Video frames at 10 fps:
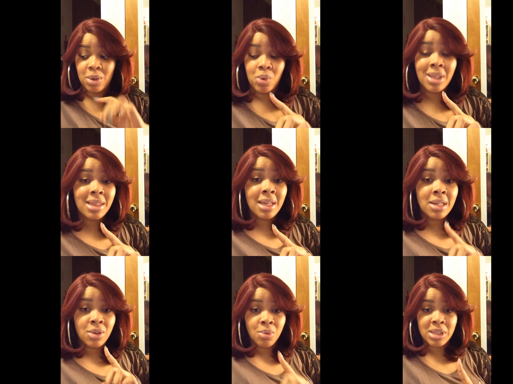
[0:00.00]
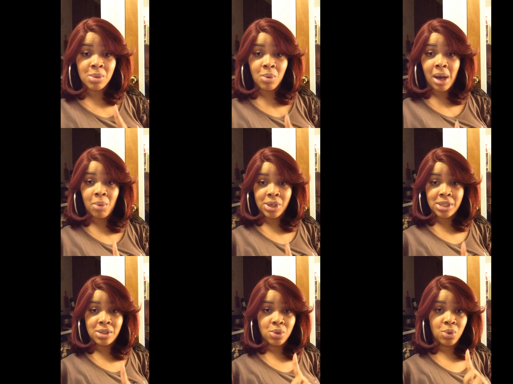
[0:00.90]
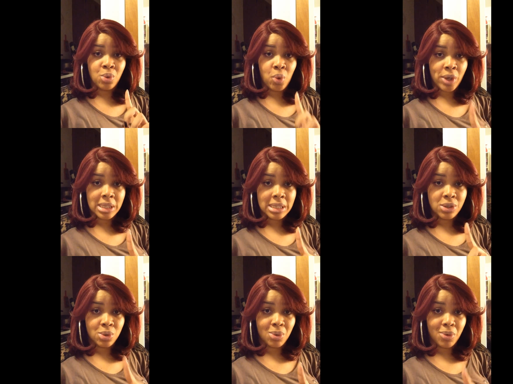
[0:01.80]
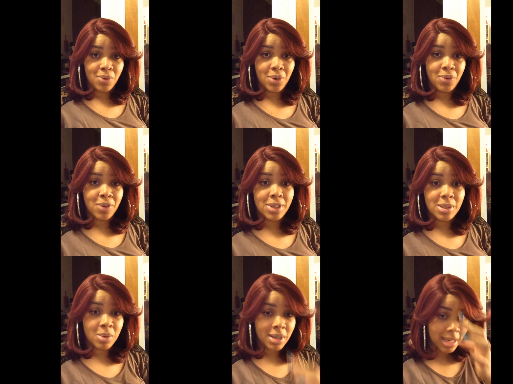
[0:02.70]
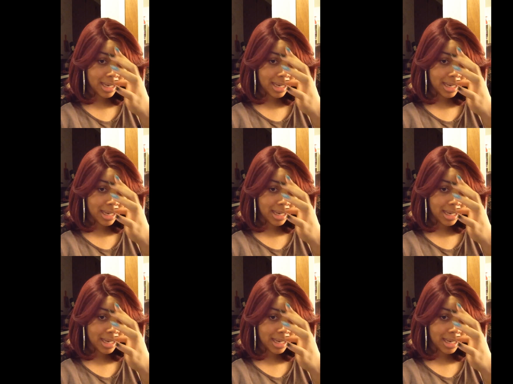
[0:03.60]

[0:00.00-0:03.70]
Now, one thing, the reason why I wanted to quickly do a review for this one,